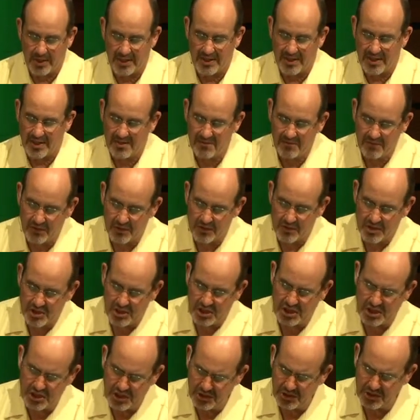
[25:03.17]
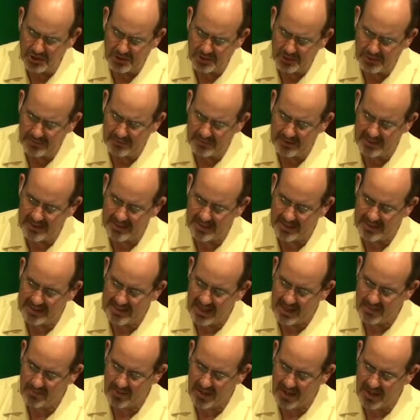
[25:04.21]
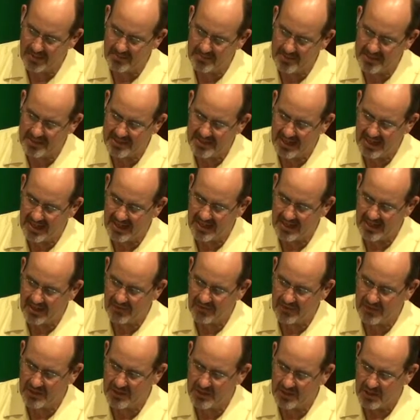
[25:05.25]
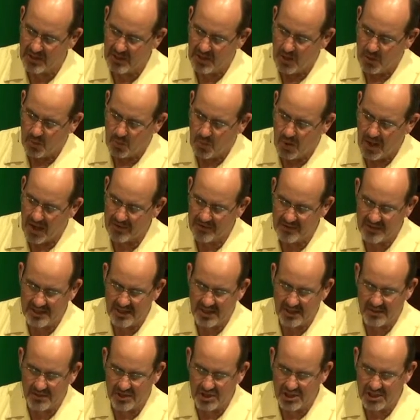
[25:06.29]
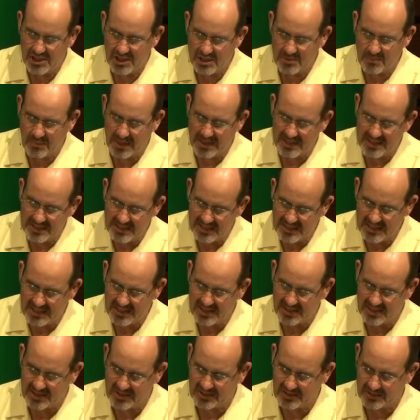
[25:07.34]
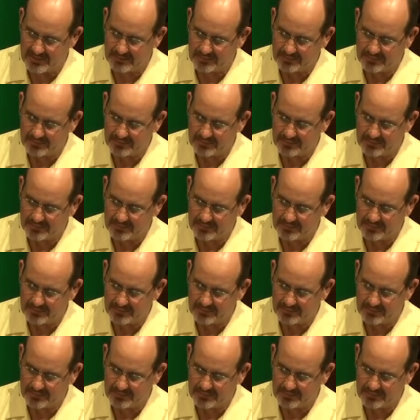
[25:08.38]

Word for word: And then in verse 2, it says, Abraham said of his wife Sarah, She is my sister.